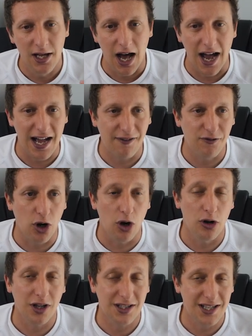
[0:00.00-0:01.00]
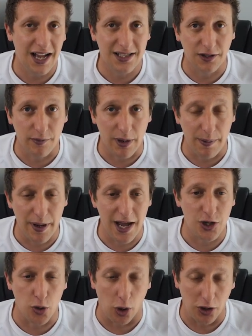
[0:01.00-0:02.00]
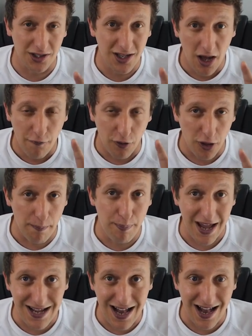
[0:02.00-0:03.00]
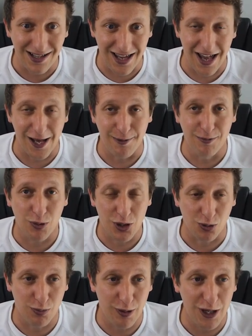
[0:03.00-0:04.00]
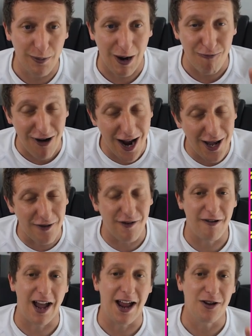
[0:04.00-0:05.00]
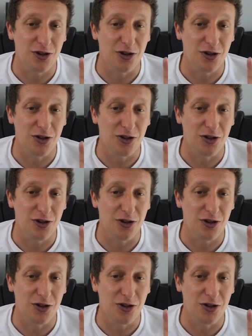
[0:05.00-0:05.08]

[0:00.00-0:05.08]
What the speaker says: I have got another tactic for my Patreons for the big games, which we'll speak about right at the very end.